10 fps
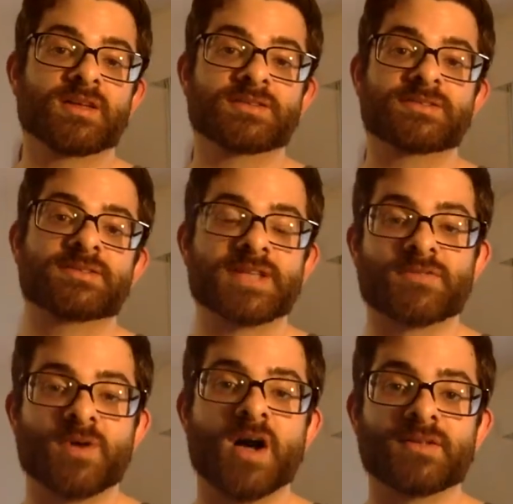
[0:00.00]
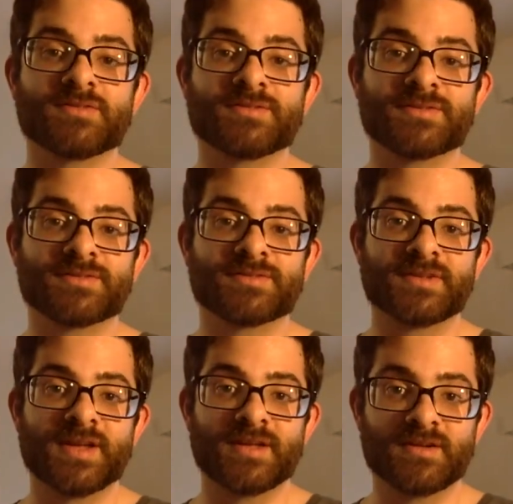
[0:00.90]
Seth Rollins,
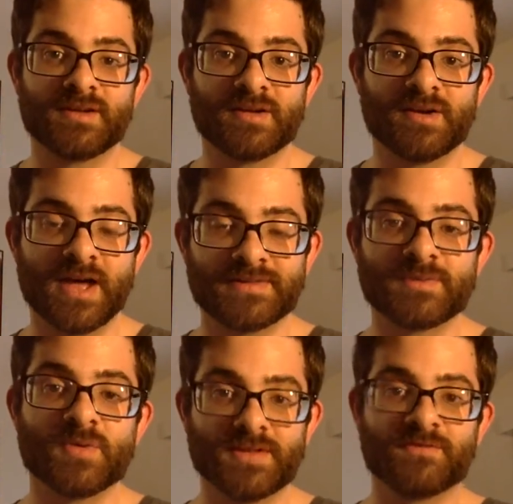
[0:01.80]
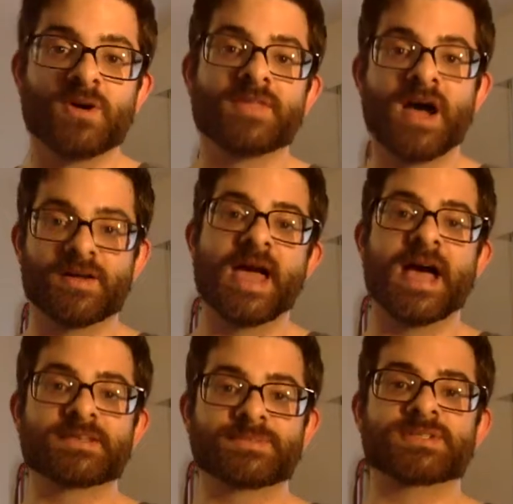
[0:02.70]
when they fall down, has